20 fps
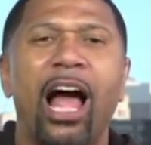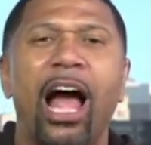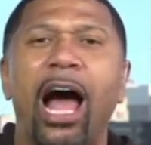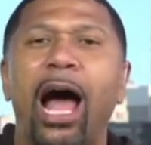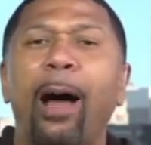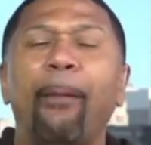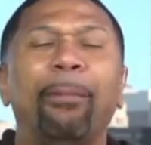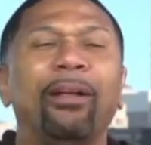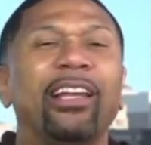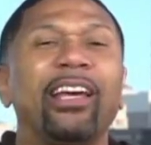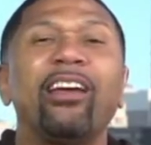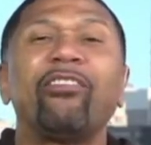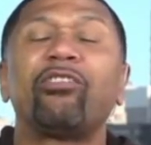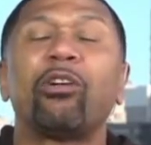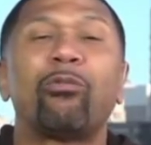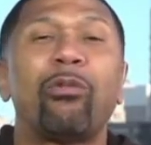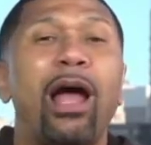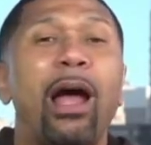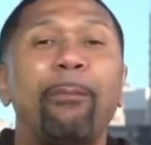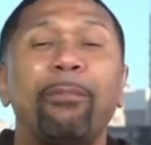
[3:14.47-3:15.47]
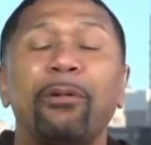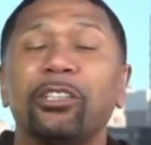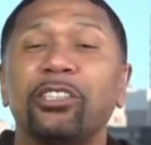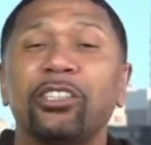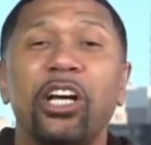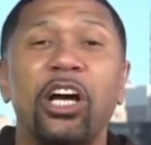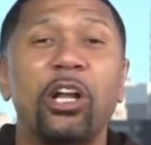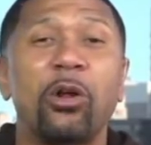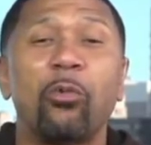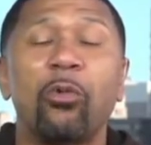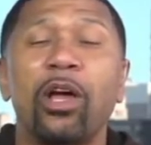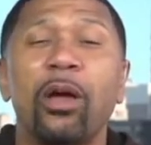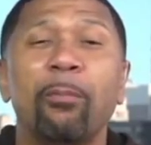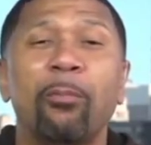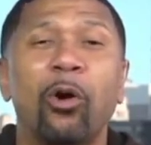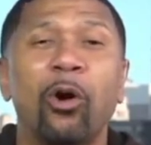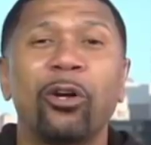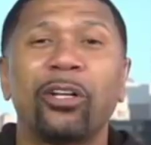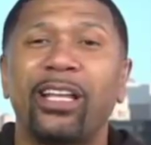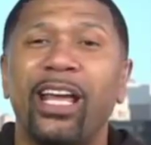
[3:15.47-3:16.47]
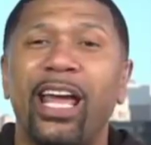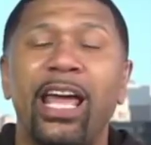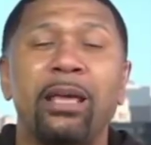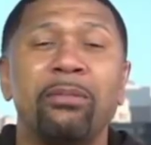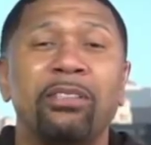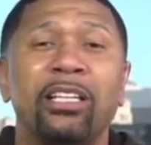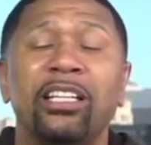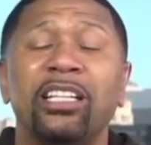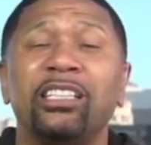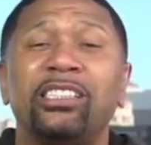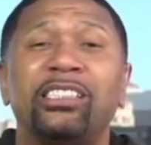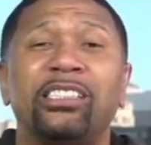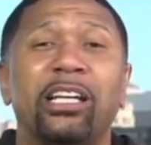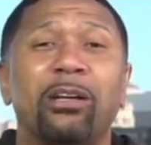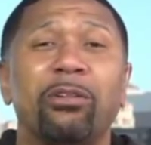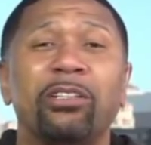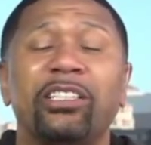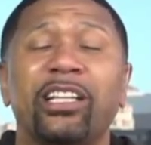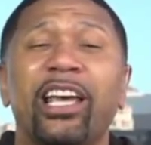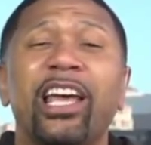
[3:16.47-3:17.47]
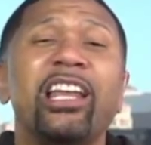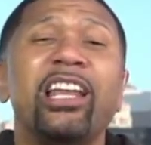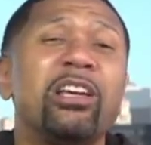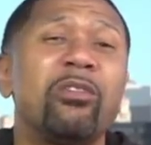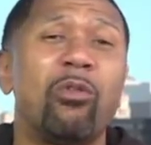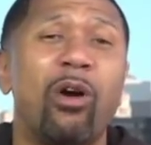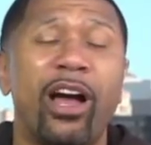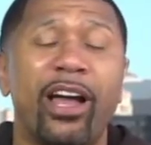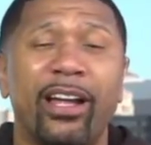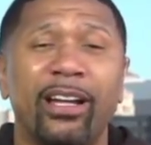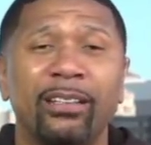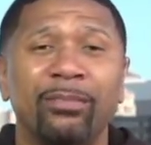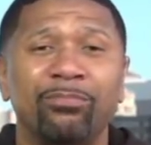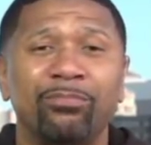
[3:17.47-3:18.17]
I believe the Raptors are going to win more games in this series anyway.